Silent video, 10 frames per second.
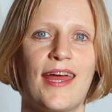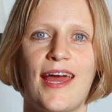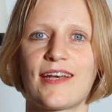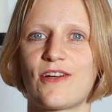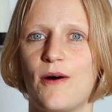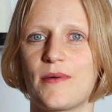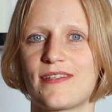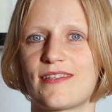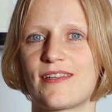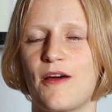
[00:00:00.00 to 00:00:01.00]
and
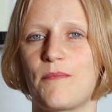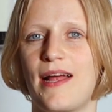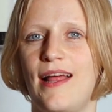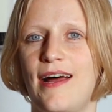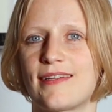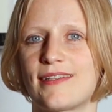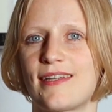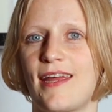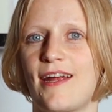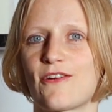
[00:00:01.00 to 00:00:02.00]
comments on my
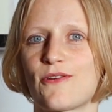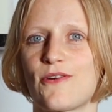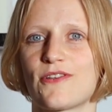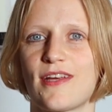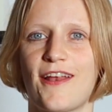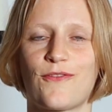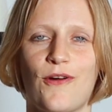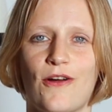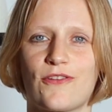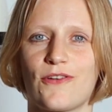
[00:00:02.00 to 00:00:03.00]
last air source and
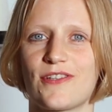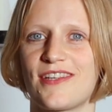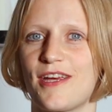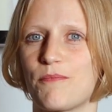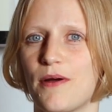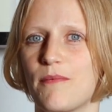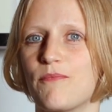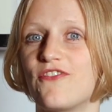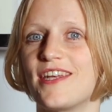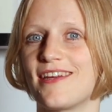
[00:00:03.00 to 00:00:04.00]
ground source heat
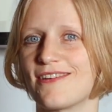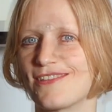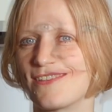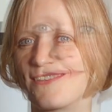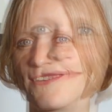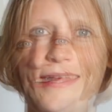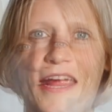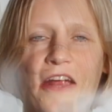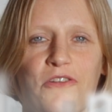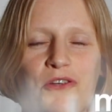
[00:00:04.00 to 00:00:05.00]
pump videos.
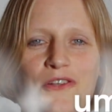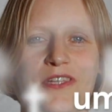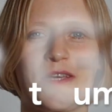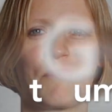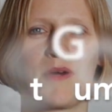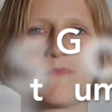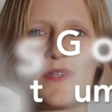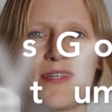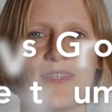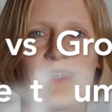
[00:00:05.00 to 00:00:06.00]
Air source heat pump
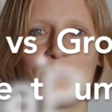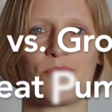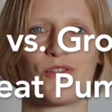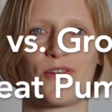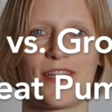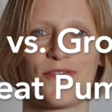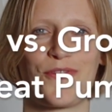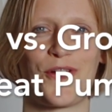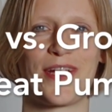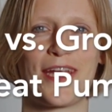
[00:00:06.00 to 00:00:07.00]
systems
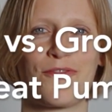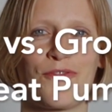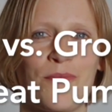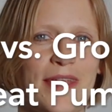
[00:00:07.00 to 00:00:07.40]
transfer heat from